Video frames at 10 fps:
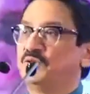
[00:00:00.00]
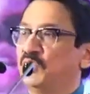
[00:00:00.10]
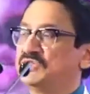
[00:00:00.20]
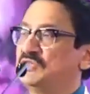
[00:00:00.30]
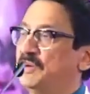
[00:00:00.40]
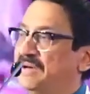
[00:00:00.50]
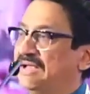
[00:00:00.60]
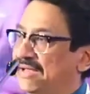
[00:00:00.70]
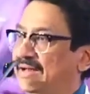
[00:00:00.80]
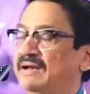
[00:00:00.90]
Jose
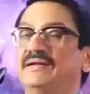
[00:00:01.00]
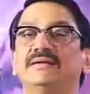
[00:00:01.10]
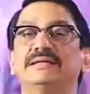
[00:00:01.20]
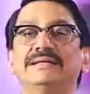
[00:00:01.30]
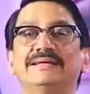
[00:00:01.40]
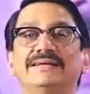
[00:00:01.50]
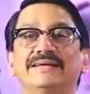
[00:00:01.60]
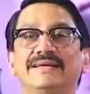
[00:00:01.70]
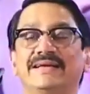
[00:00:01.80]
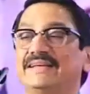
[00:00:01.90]
Dominic held
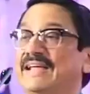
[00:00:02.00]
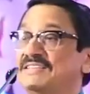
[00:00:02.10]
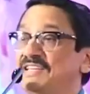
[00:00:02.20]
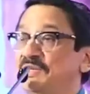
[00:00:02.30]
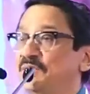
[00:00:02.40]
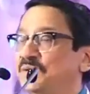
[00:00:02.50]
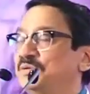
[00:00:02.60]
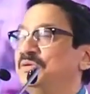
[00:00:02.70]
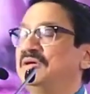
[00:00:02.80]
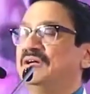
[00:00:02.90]
in
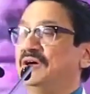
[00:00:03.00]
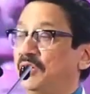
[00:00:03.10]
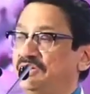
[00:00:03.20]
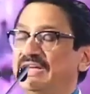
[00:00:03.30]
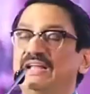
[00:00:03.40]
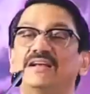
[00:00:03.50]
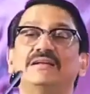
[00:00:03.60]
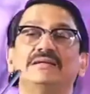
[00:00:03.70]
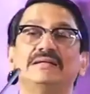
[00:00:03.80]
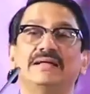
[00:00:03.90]
Casino
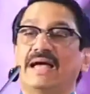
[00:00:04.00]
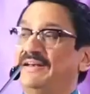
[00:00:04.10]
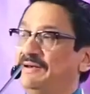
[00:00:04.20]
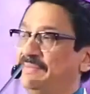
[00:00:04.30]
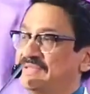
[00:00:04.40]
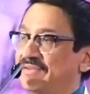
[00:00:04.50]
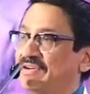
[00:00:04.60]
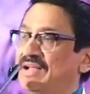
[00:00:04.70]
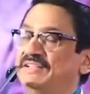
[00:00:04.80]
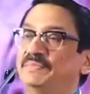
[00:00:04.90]
Hotel and in
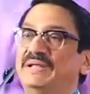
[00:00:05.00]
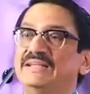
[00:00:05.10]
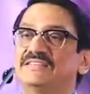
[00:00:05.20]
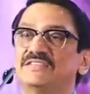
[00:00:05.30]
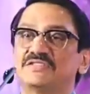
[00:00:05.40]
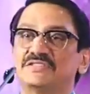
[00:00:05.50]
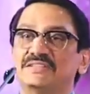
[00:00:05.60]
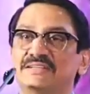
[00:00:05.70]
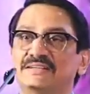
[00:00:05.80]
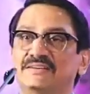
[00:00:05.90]
several other places,